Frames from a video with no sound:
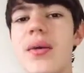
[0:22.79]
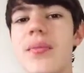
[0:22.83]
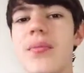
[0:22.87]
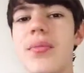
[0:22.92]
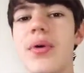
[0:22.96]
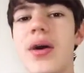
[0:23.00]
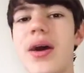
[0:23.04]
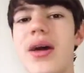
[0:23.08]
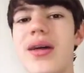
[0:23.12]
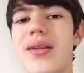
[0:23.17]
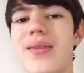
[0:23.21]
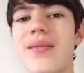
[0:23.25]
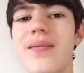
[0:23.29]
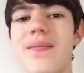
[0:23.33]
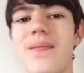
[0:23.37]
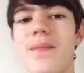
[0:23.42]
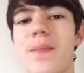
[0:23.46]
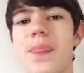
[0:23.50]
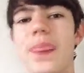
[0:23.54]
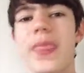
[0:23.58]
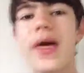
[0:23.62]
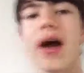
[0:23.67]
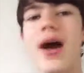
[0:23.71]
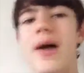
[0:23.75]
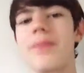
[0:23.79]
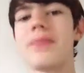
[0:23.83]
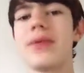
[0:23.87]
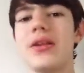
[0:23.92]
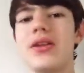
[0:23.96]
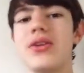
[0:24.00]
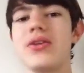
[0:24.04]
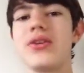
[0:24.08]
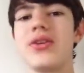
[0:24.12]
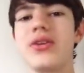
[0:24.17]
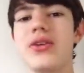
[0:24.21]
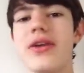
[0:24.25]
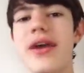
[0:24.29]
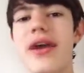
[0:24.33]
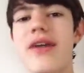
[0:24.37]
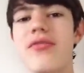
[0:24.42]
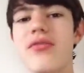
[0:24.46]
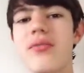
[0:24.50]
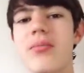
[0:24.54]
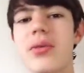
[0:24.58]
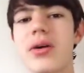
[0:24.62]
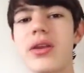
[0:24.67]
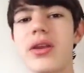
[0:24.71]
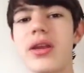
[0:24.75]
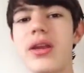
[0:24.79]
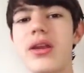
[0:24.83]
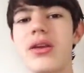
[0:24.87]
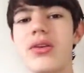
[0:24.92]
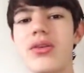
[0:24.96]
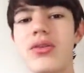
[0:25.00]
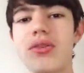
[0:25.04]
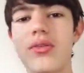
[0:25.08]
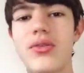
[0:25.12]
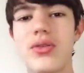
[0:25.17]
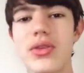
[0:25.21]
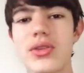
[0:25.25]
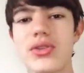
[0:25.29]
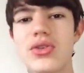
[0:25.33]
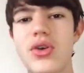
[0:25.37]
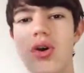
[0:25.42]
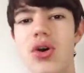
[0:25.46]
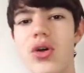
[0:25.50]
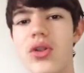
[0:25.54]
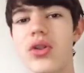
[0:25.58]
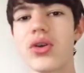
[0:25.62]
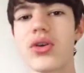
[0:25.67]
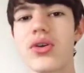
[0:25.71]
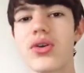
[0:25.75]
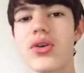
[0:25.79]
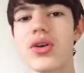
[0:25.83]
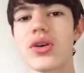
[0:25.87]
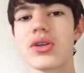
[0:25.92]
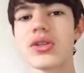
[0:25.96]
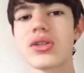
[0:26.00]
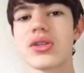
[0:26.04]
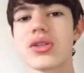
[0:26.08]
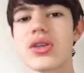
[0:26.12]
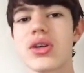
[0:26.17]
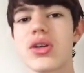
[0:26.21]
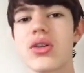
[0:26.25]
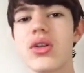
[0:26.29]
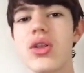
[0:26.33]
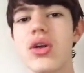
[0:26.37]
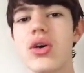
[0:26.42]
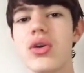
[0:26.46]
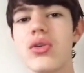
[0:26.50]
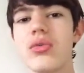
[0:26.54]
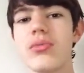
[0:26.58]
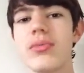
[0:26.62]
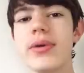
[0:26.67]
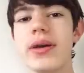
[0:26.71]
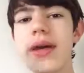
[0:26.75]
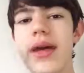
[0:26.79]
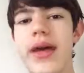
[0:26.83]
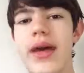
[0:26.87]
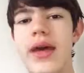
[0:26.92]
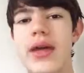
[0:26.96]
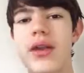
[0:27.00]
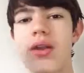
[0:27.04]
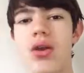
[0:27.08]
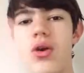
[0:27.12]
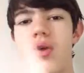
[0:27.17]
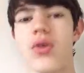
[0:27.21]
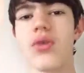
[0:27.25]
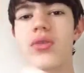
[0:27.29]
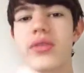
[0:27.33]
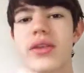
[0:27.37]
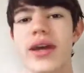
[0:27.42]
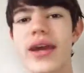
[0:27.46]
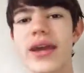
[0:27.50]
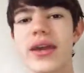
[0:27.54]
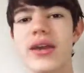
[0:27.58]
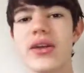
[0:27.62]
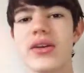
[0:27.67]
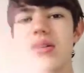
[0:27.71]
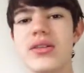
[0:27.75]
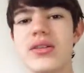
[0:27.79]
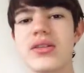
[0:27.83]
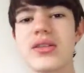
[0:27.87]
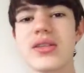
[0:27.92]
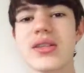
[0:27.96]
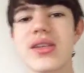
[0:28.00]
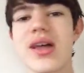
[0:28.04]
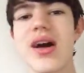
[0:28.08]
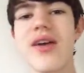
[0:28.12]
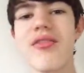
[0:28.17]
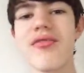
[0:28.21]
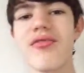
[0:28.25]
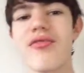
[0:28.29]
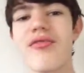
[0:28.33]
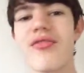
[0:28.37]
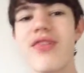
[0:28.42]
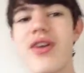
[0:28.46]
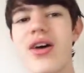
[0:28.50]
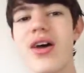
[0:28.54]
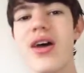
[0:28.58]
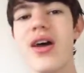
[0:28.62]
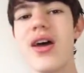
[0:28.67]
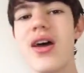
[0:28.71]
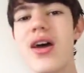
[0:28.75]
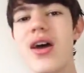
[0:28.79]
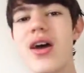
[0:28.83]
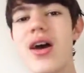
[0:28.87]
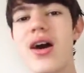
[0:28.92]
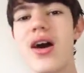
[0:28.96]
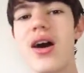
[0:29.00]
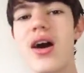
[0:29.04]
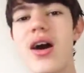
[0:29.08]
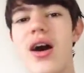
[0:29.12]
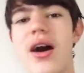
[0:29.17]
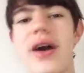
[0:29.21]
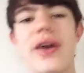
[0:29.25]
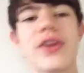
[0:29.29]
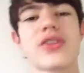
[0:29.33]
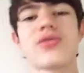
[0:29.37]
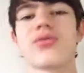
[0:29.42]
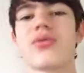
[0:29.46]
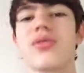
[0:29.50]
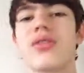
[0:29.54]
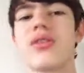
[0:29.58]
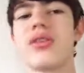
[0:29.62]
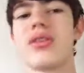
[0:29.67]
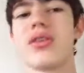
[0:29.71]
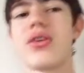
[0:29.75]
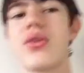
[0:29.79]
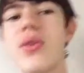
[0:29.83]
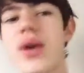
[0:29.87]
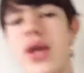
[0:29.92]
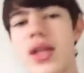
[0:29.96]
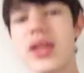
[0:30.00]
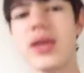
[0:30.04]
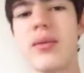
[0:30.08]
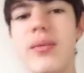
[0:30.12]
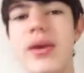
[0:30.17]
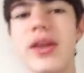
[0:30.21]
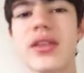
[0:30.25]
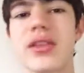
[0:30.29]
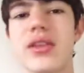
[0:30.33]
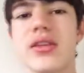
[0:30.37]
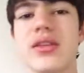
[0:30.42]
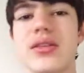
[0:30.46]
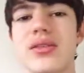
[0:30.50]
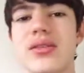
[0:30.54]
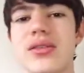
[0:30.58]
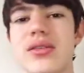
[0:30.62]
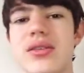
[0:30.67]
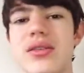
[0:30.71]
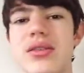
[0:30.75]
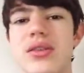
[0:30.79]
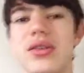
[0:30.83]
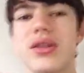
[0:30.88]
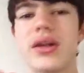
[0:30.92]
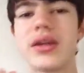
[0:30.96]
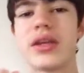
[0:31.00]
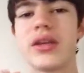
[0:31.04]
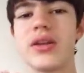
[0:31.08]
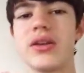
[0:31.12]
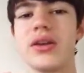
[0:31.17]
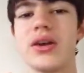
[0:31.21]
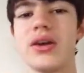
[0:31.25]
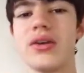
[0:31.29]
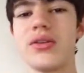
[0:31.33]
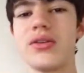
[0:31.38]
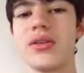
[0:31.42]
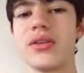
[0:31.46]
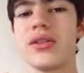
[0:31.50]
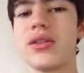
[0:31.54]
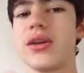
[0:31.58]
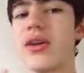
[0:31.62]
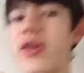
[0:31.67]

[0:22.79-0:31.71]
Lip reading: but Happy New Year to everybody who is all across the globe and all that good stuff. I just wanted to quickly make this to let you know that